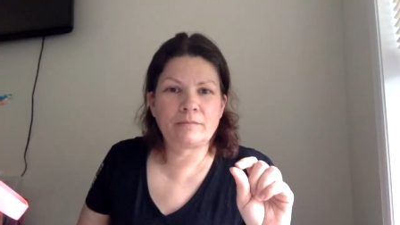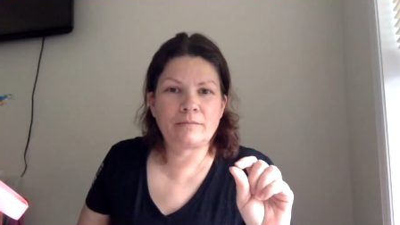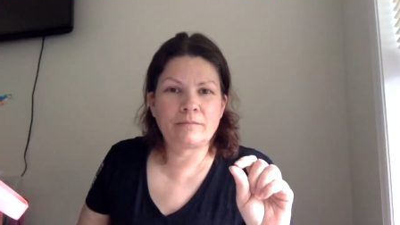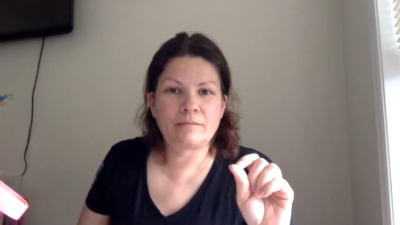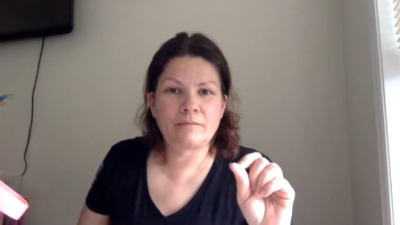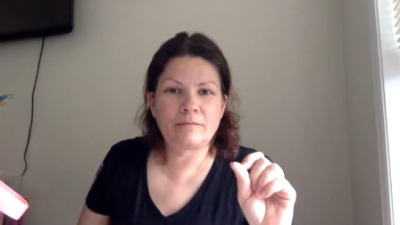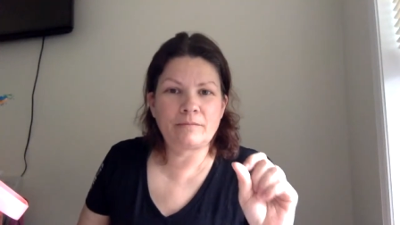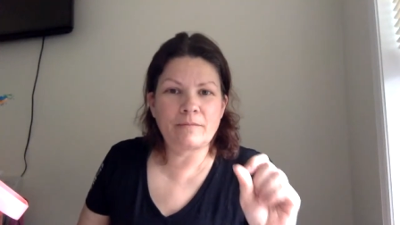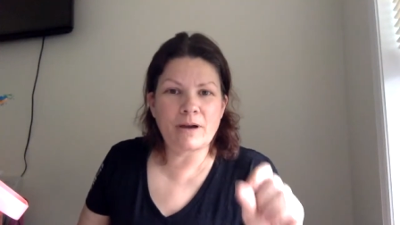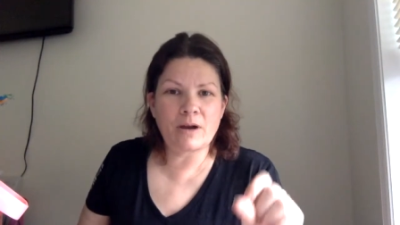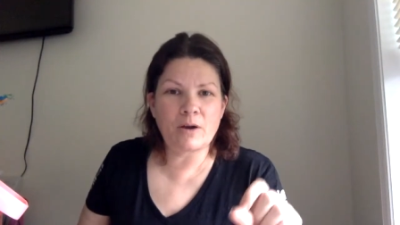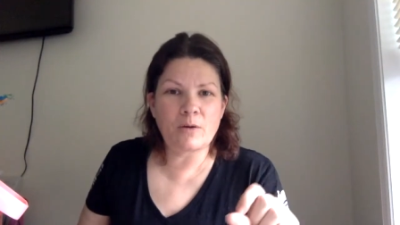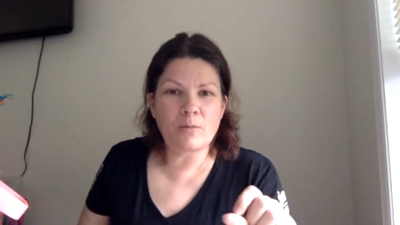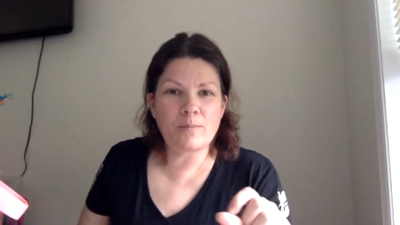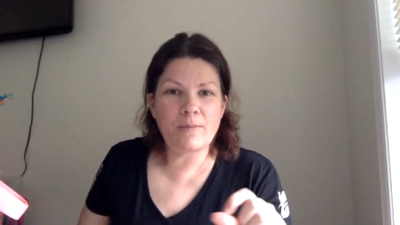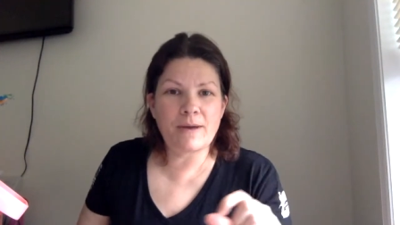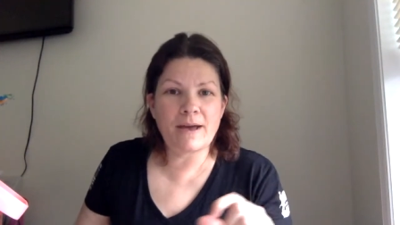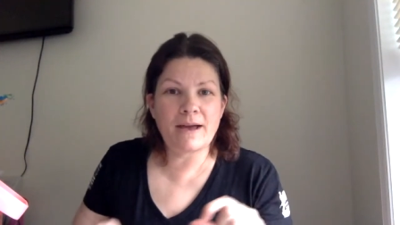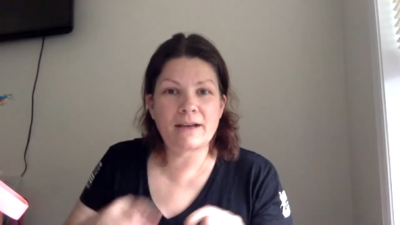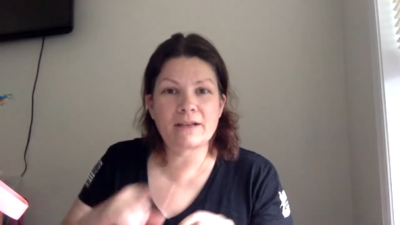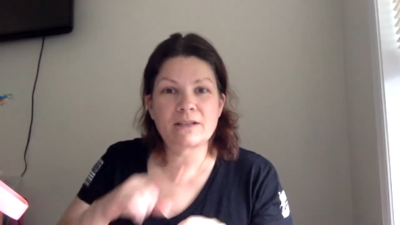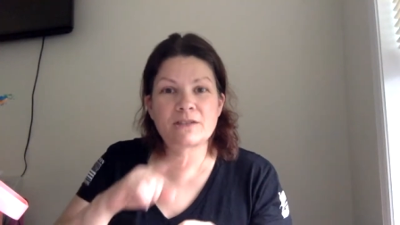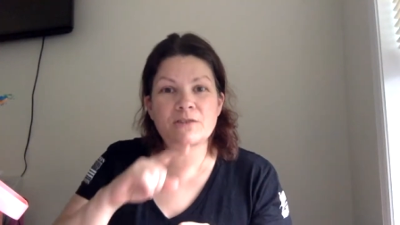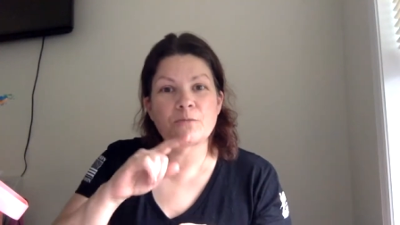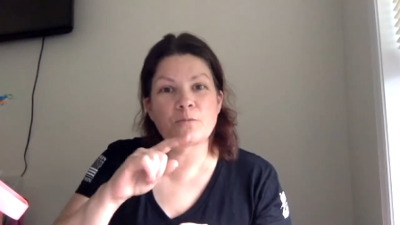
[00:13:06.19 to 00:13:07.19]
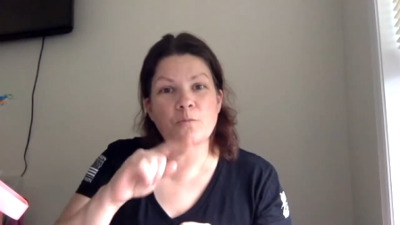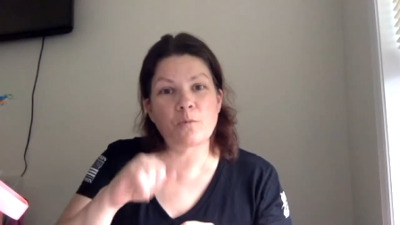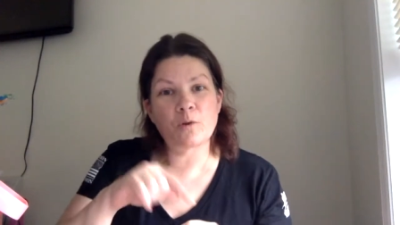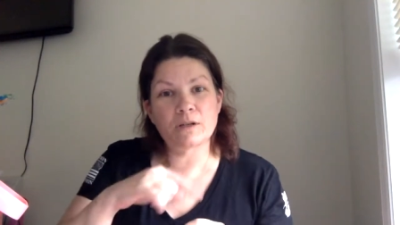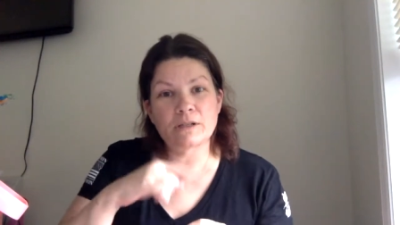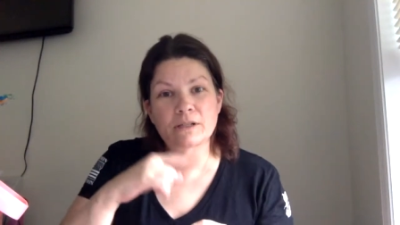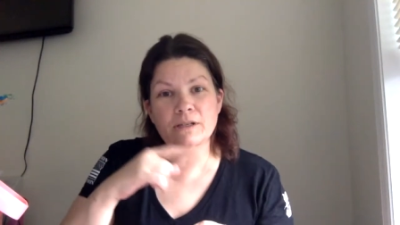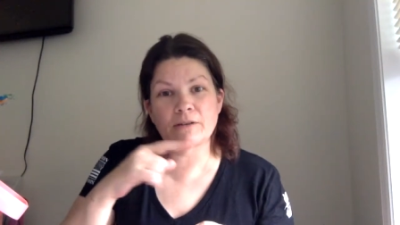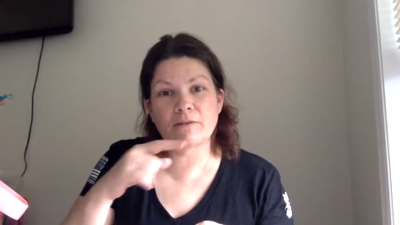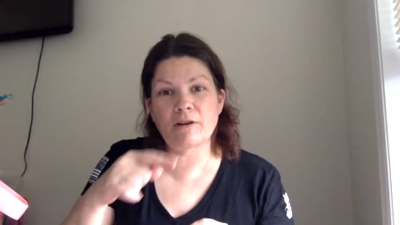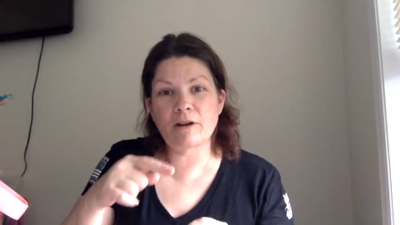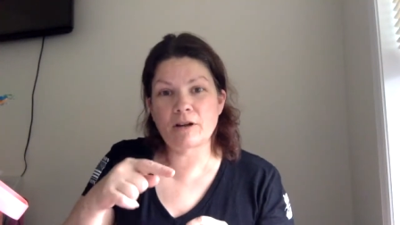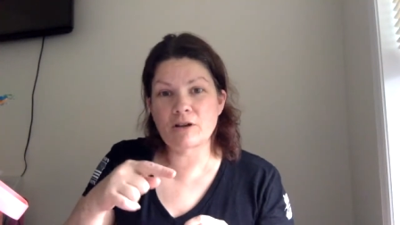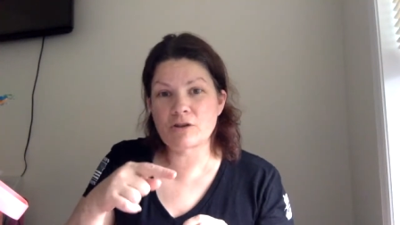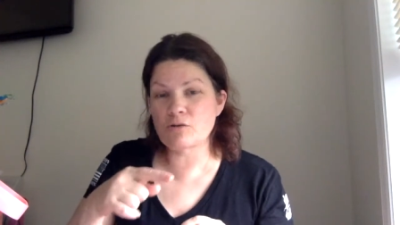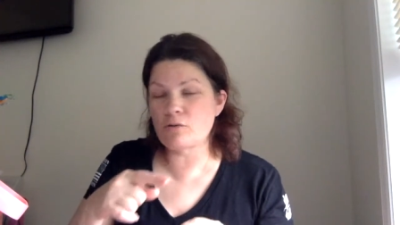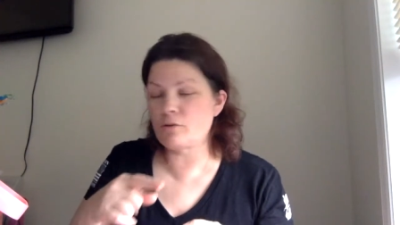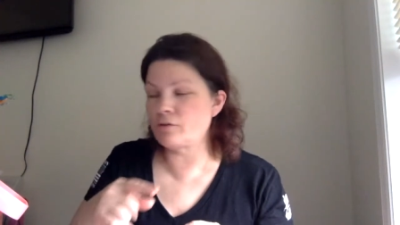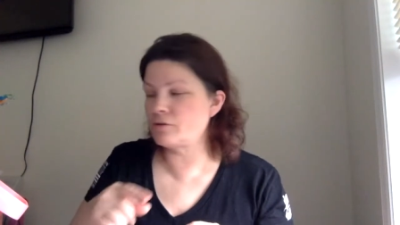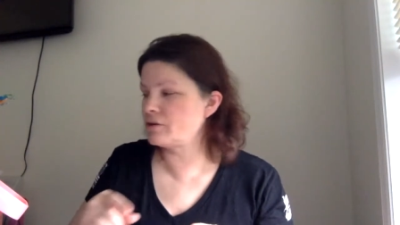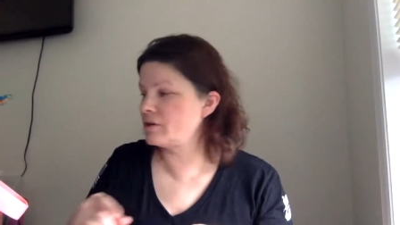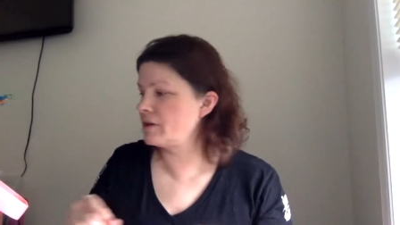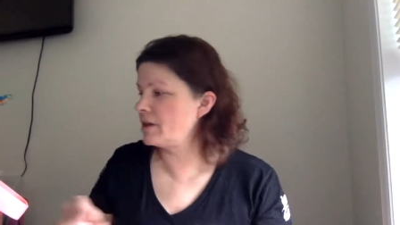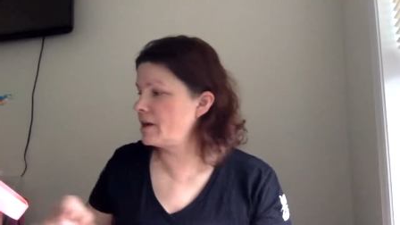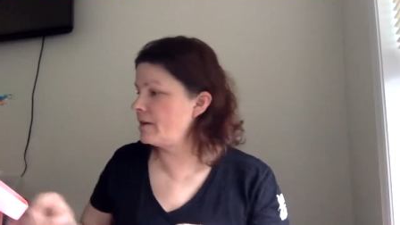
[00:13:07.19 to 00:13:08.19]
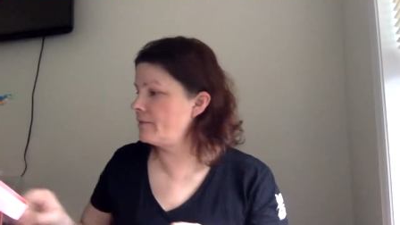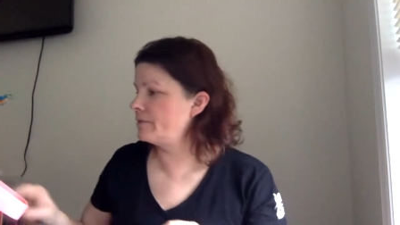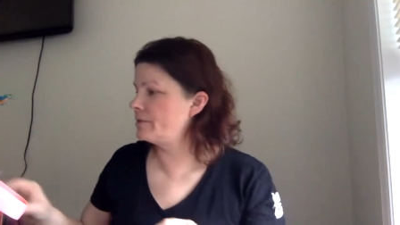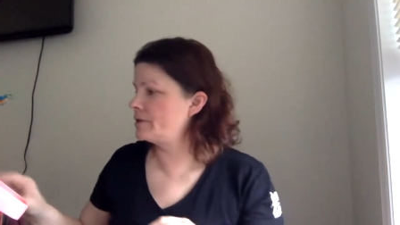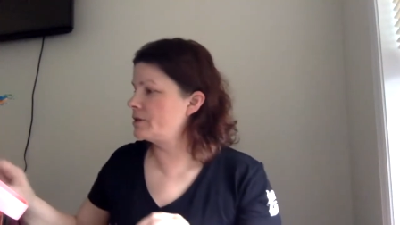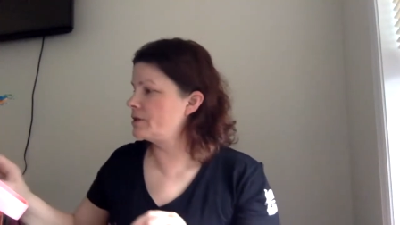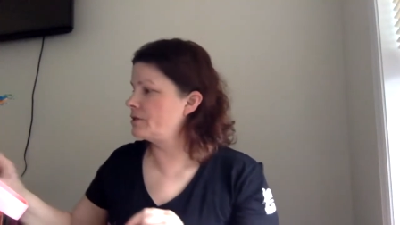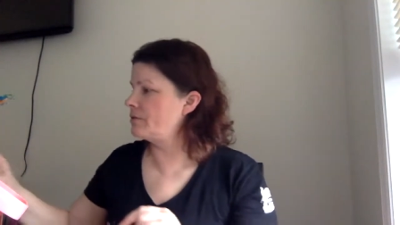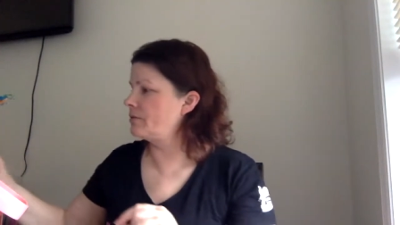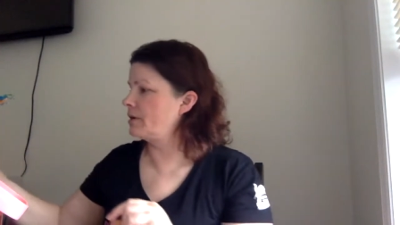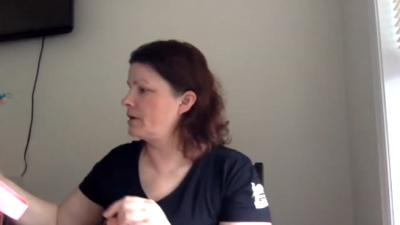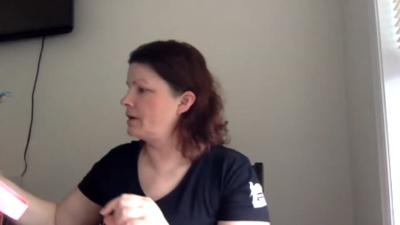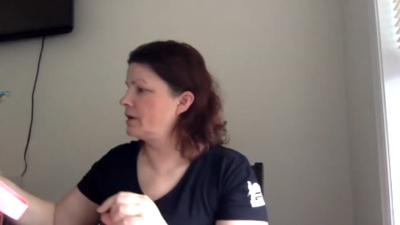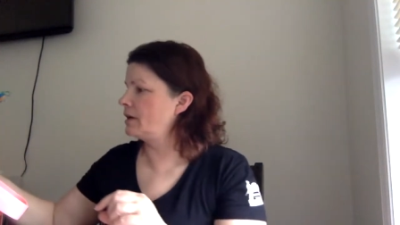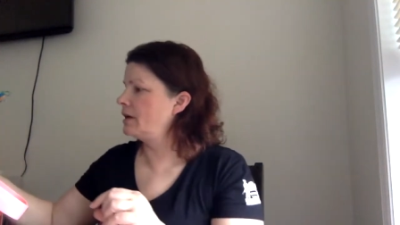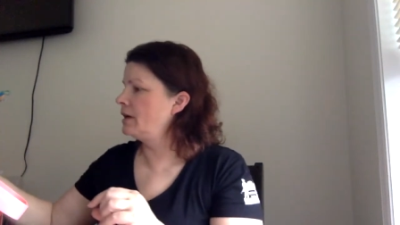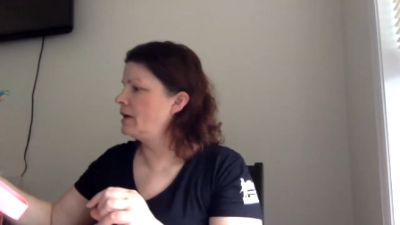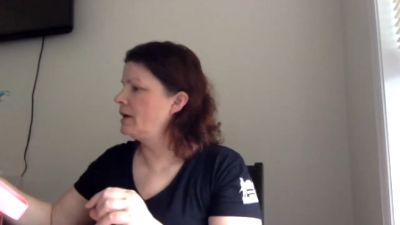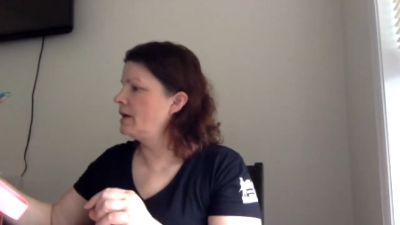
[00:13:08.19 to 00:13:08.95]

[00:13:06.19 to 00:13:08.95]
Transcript: my own bags from ones I already told you that I was doing.